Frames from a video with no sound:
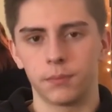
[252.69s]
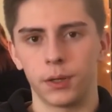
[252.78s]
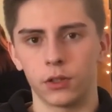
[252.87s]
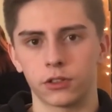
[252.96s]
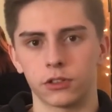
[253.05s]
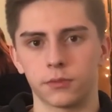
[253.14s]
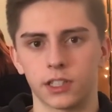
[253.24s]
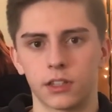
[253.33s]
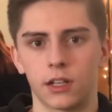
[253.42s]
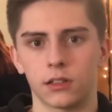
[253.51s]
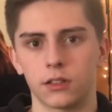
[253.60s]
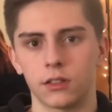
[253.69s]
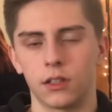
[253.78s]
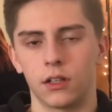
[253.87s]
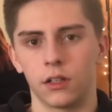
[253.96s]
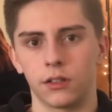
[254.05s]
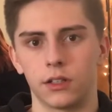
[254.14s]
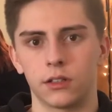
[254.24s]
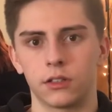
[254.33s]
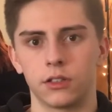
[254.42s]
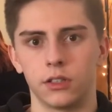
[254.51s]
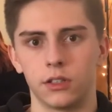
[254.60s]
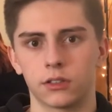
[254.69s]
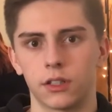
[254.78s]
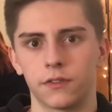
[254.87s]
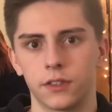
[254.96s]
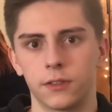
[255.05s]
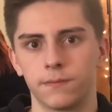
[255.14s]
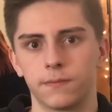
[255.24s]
potions book that has all the cheating stuff in it.